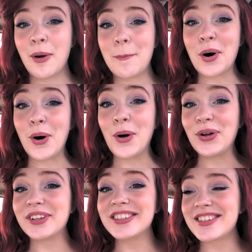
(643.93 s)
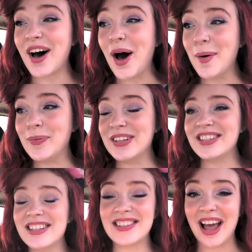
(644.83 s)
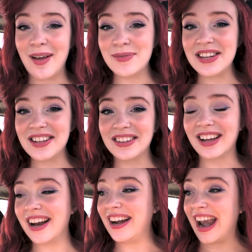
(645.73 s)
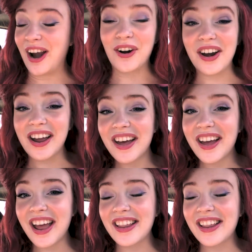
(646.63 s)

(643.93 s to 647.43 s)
pulls up into this empty like area,